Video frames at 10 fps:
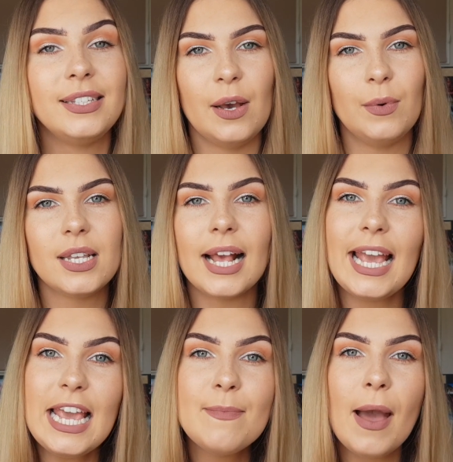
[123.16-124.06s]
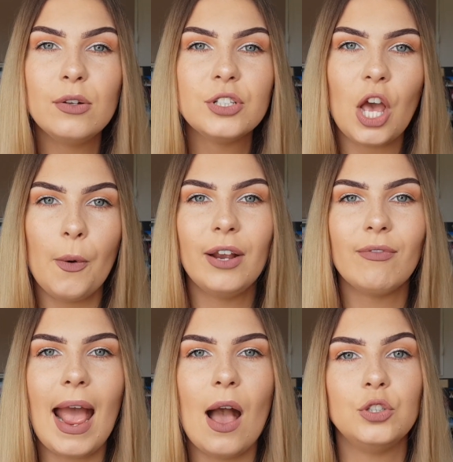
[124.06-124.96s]
there was like emails going
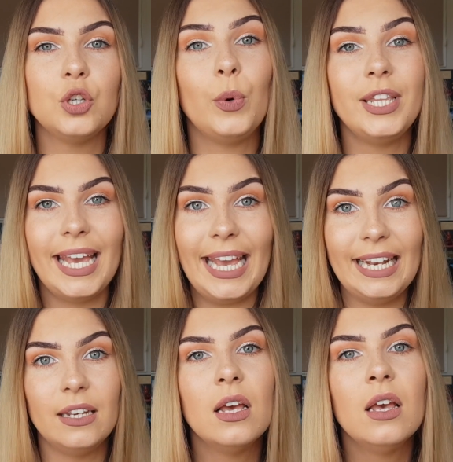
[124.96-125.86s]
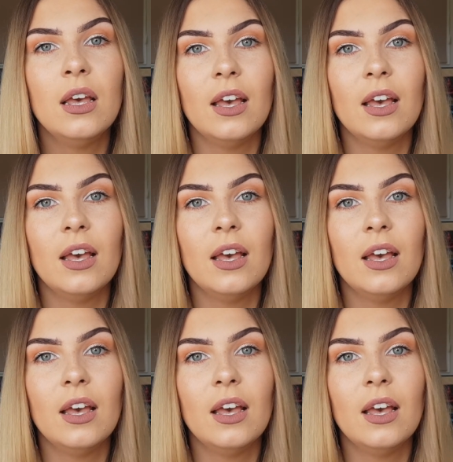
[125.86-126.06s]
around within